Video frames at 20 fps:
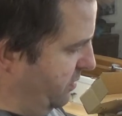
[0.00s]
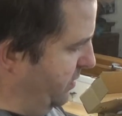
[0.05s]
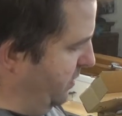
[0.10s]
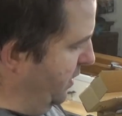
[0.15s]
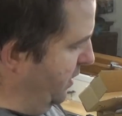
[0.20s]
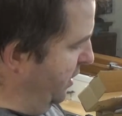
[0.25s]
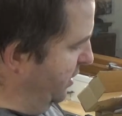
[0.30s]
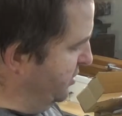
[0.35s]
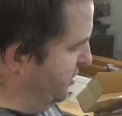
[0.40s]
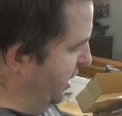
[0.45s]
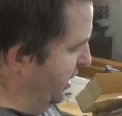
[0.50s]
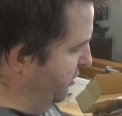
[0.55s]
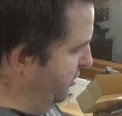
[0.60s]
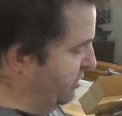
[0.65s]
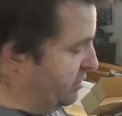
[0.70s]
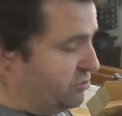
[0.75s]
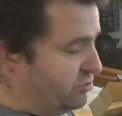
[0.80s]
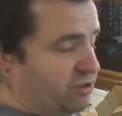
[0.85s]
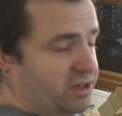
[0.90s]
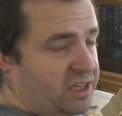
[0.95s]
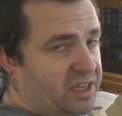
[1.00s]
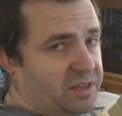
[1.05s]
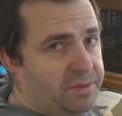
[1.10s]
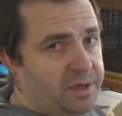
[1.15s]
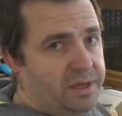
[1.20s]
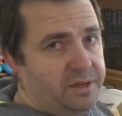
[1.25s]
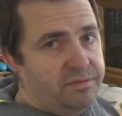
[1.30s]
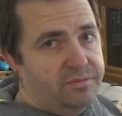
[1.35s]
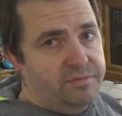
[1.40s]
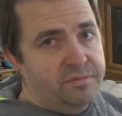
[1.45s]
Like I say, the real tricky bit
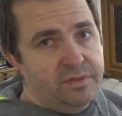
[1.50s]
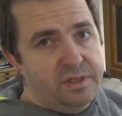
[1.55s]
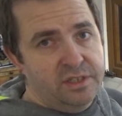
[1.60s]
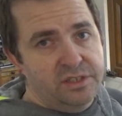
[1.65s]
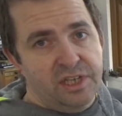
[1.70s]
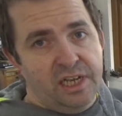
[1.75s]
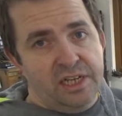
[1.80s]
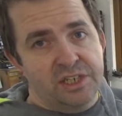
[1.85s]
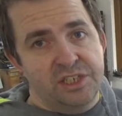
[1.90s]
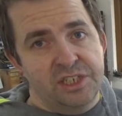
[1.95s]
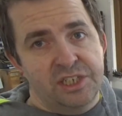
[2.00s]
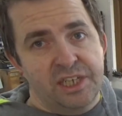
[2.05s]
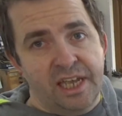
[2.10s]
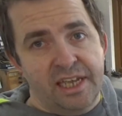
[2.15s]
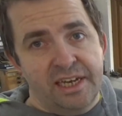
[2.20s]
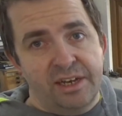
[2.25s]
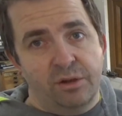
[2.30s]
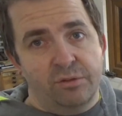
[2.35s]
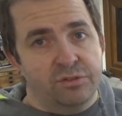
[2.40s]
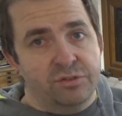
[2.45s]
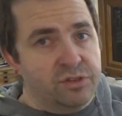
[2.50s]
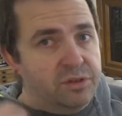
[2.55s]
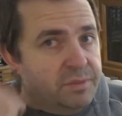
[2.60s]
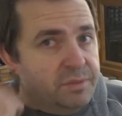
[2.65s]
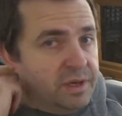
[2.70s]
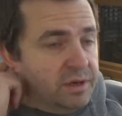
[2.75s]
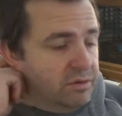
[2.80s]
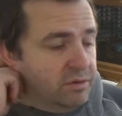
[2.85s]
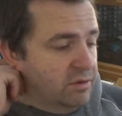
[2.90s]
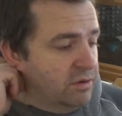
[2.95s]
is actually getting it onto the
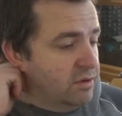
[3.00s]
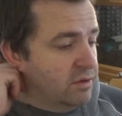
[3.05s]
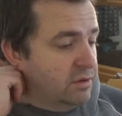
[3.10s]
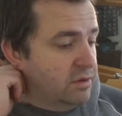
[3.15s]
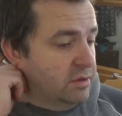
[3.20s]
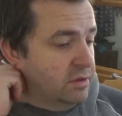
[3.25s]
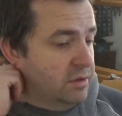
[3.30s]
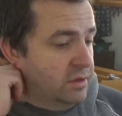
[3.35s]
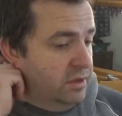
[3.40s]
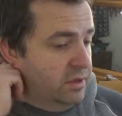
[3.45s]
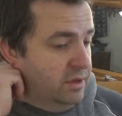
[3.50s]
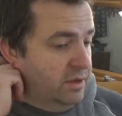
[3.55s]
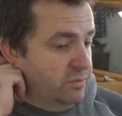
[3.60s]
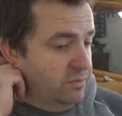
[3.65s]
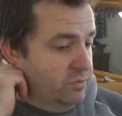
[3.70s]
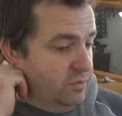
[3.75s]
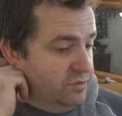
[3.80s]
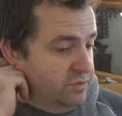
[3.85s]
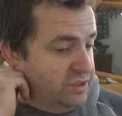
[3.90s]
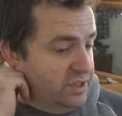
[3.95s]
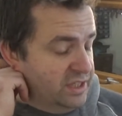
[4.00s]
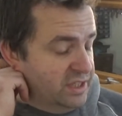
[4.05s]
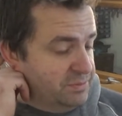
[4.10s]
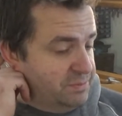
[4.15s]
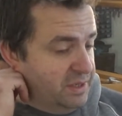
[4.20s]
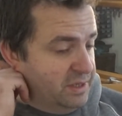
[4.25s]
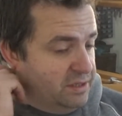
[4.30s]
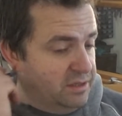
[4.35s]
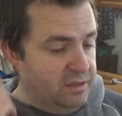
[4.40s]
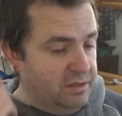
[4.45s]
mill. Obviously this
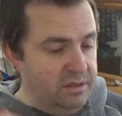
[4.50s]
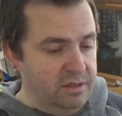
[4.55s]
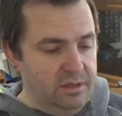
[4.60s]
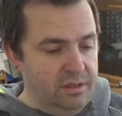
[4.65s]
being a